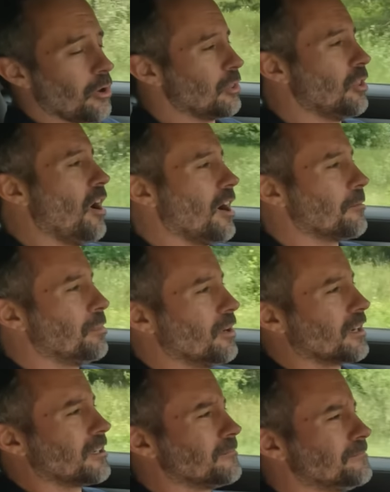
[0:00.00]
in our
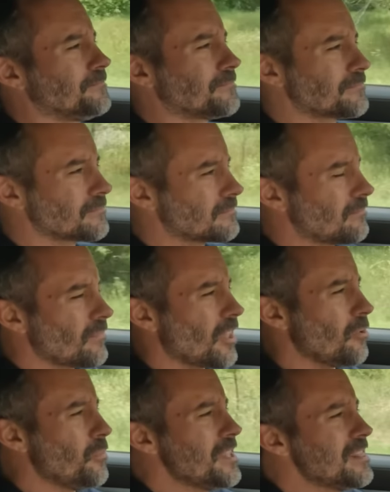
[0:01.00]
logbook.
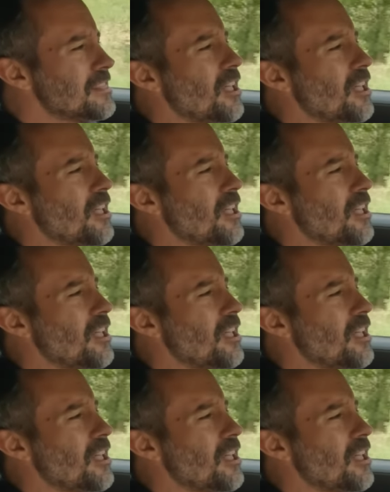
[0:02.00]
We